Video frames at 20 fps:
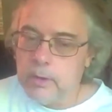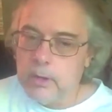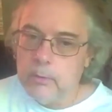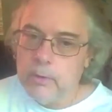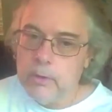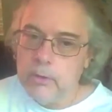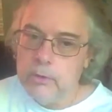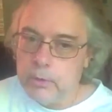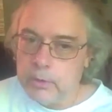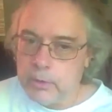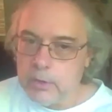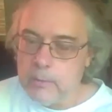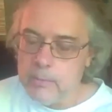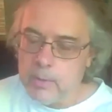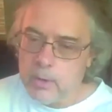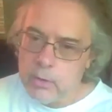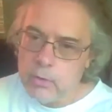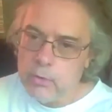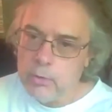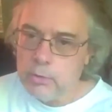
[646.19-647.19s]
Now, we usually think
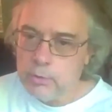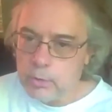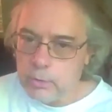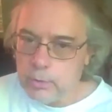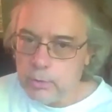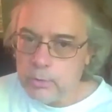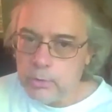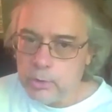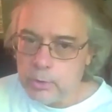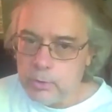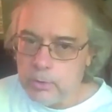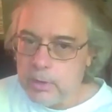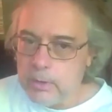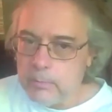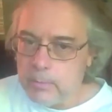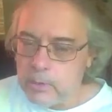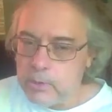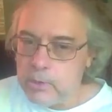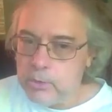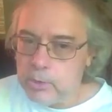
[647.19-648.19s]
about, oh, you're delusional, that
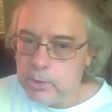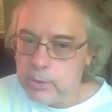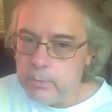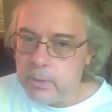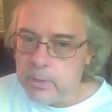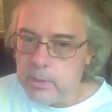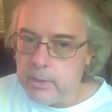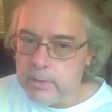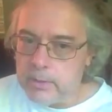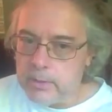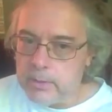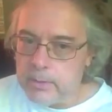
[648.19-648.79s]
means you should be